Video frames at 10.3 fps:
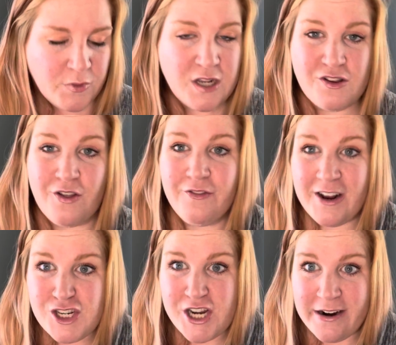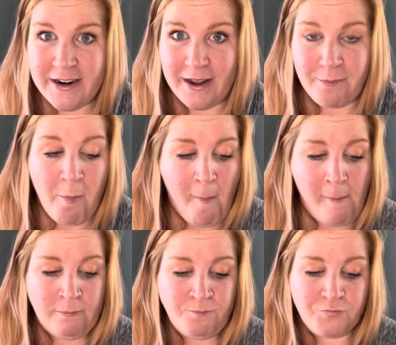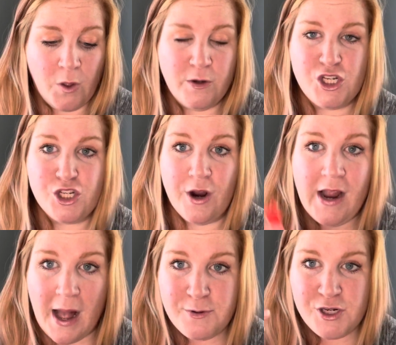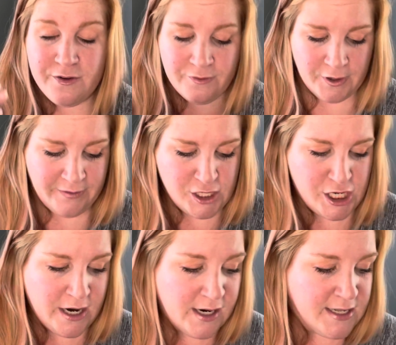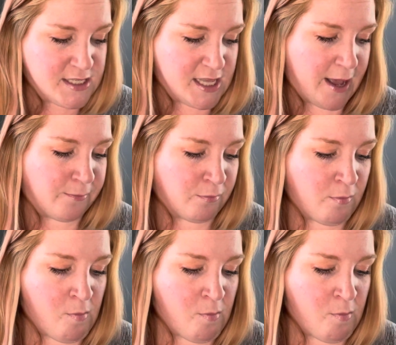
So they're vegetarian, which is a great option for vegetarians that